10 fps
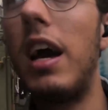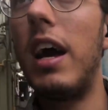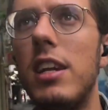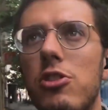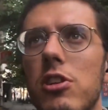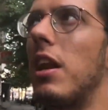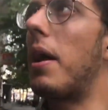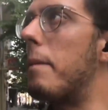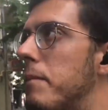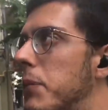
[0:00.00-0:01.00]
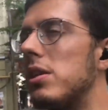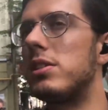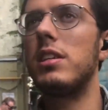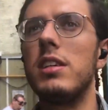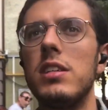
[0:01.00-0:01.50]
and literally like
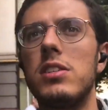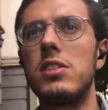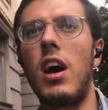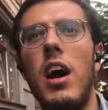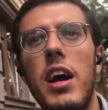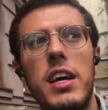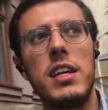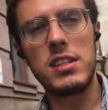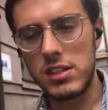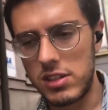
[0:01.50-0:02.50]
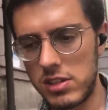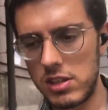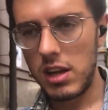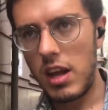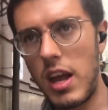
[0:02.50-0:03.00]
buses, signs,
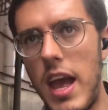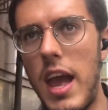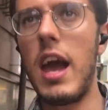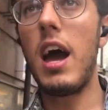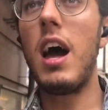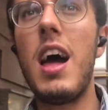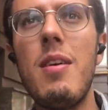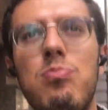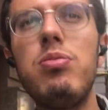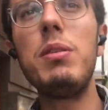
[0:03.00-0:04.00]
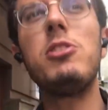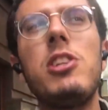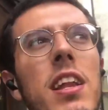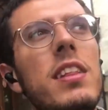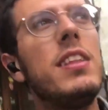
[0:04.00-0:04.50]
pretty much
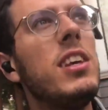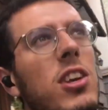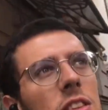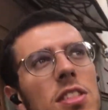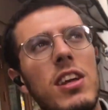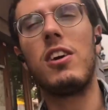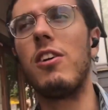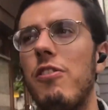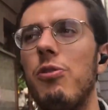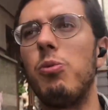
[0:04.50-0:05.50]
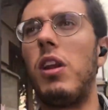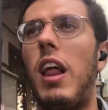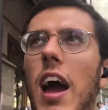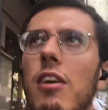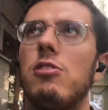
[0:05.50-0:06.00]
anything you can think of will
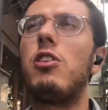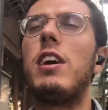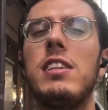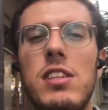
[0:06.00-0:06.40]
how to try and